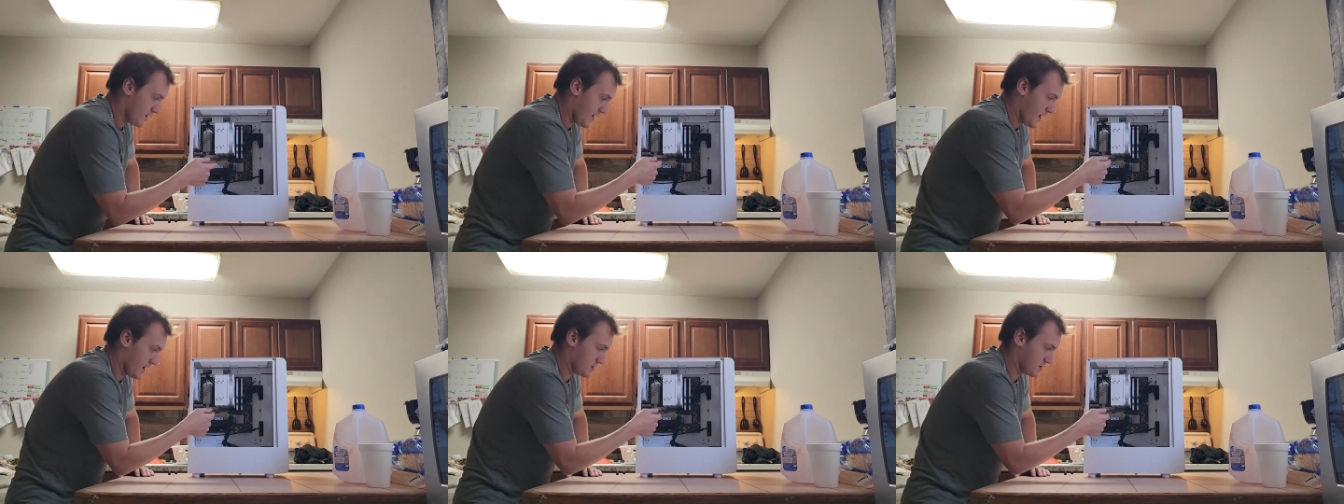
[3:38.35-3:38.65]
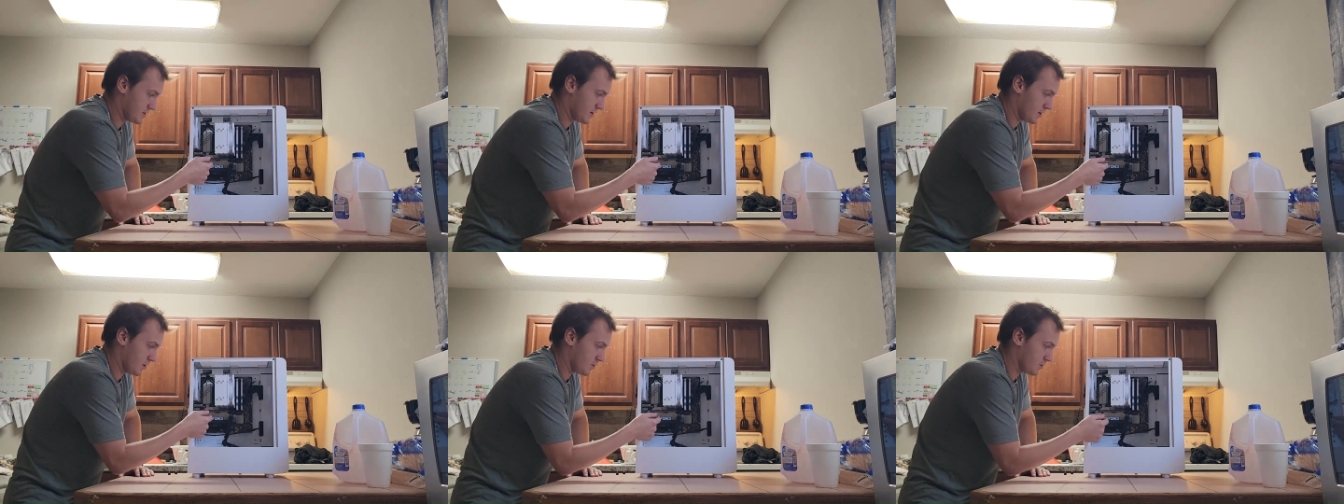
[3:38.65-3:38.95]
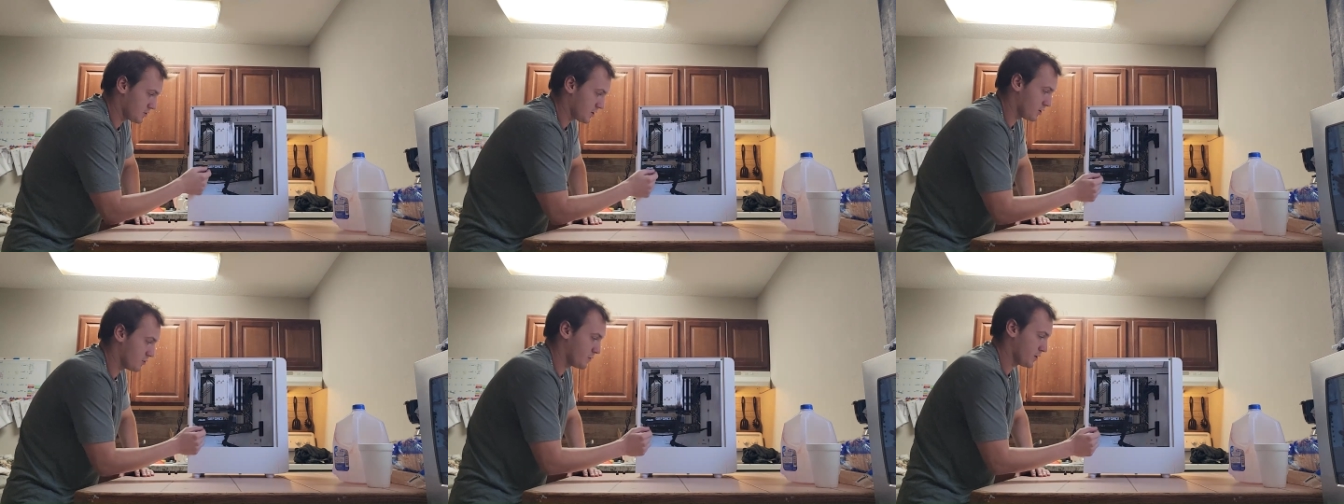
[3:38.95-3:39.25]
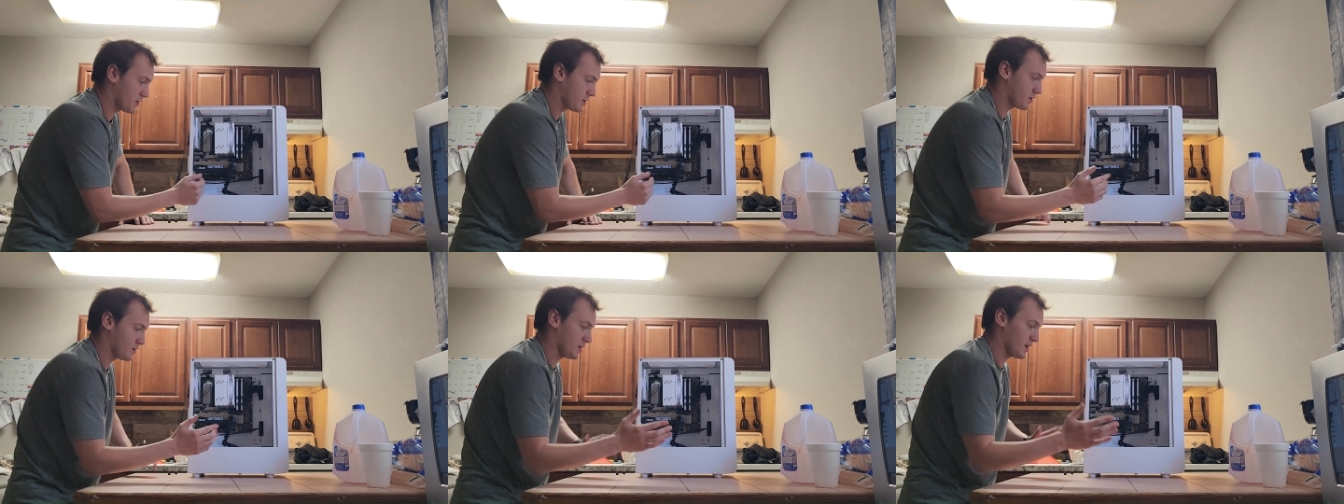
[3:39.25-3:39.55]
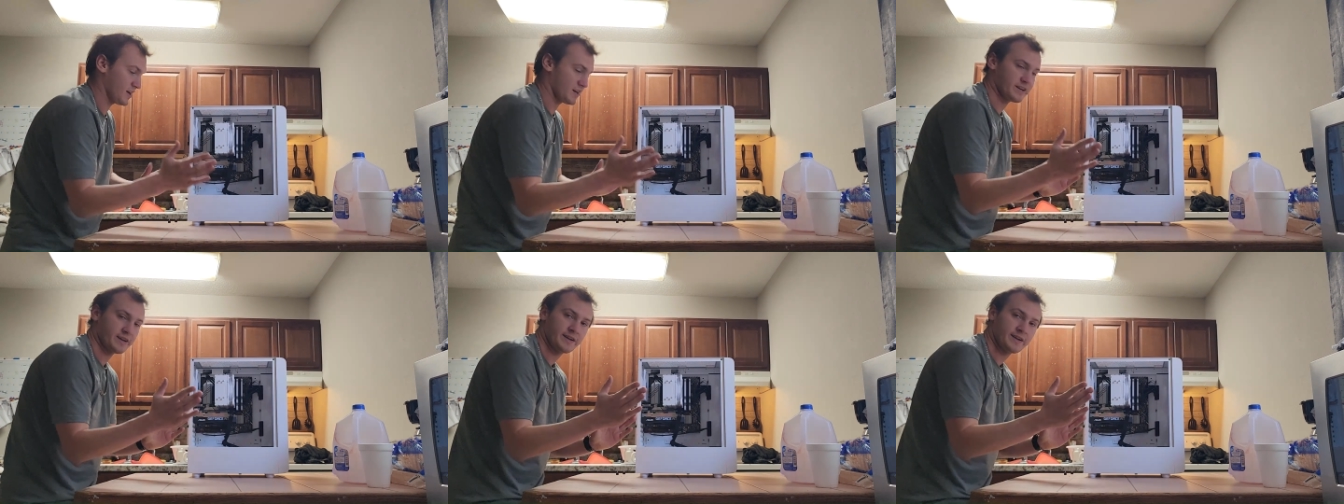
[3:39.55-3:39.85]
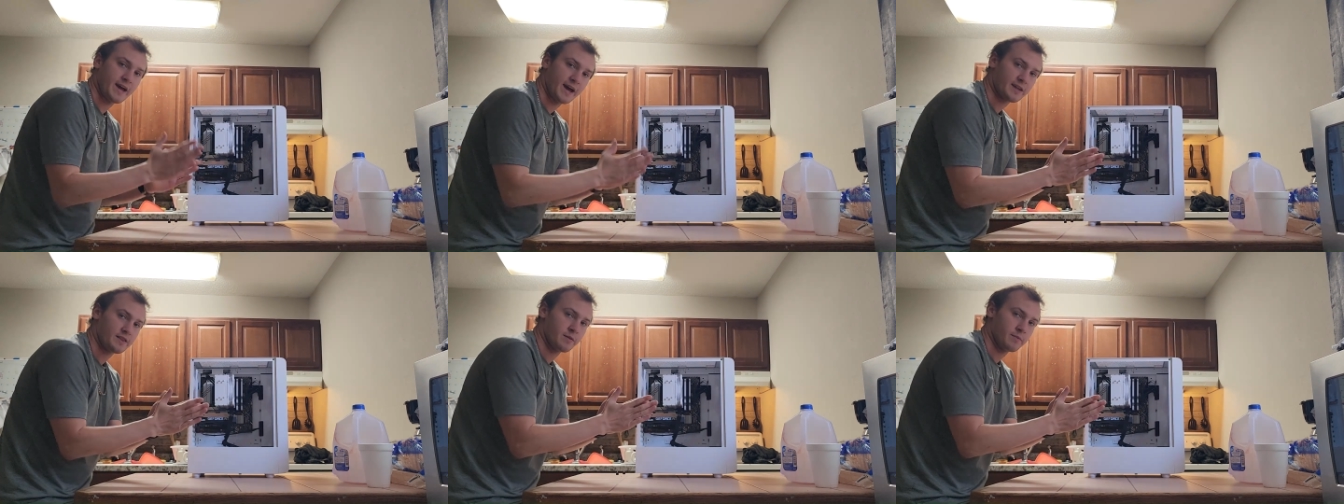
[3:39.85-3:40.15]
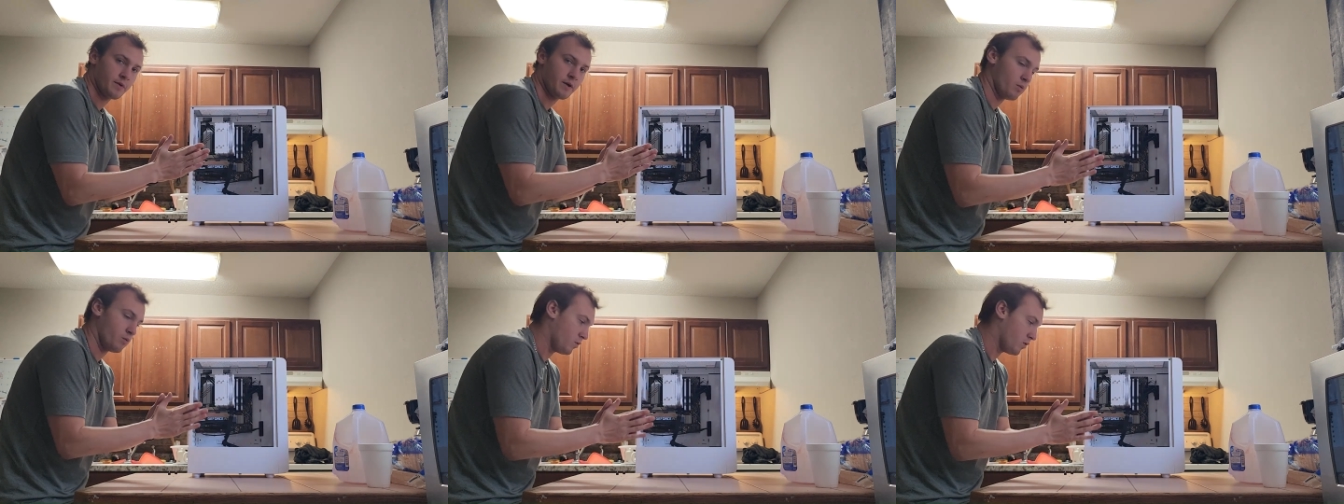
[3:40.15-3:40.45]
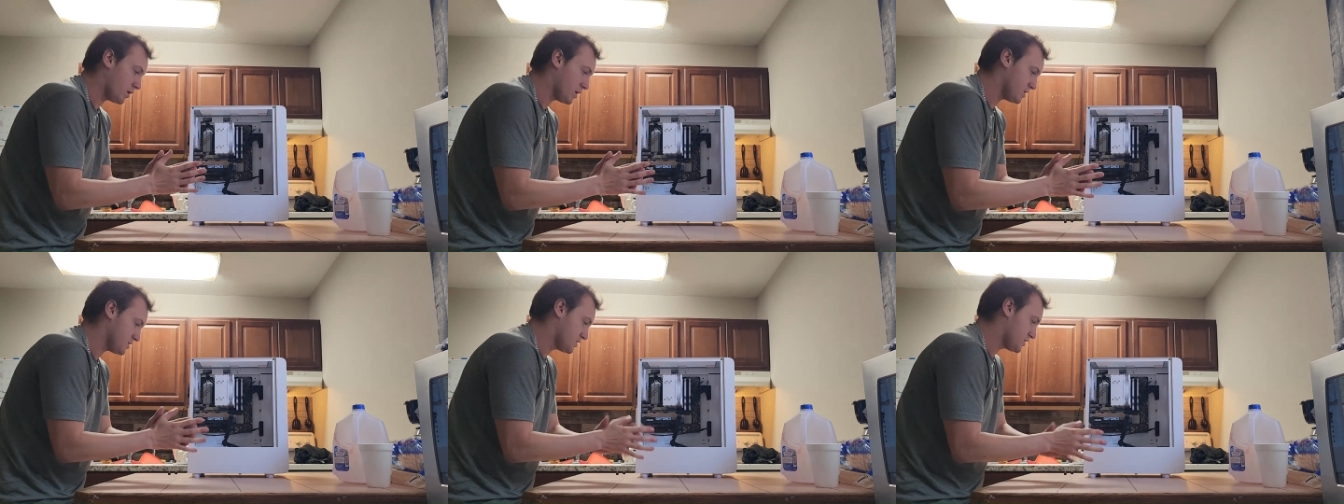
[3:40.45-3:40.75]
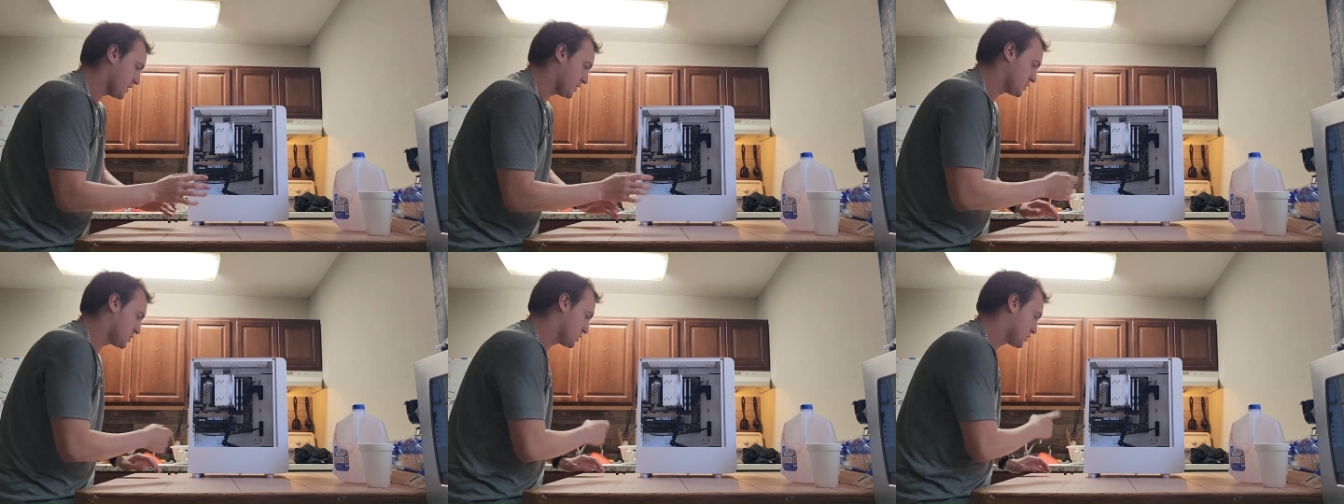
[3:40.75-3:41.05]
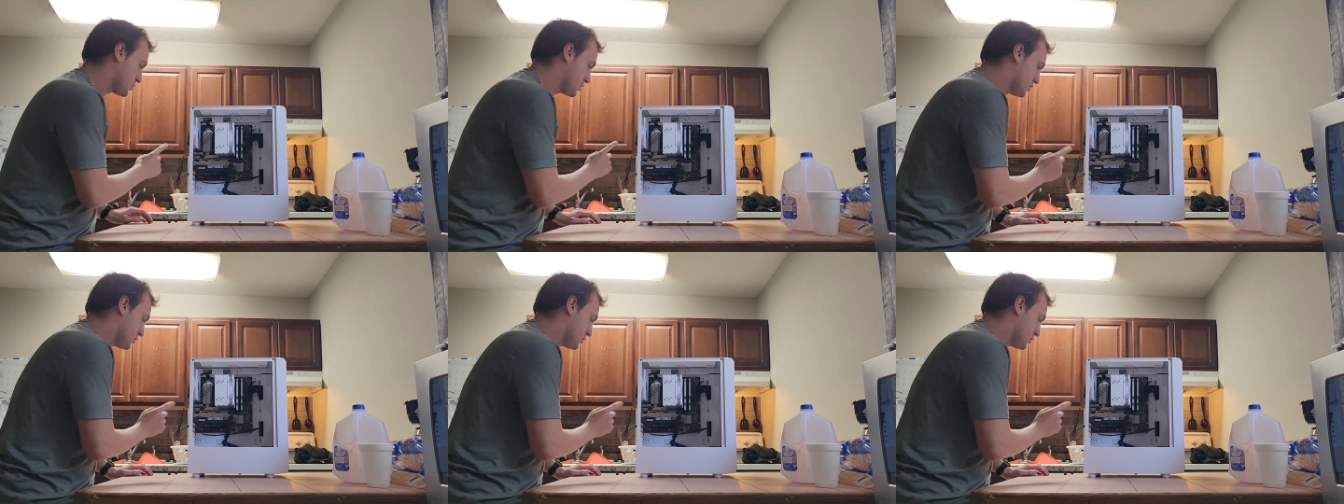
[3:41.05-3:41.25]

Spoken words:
has that on too, and you can like connect them at once and you just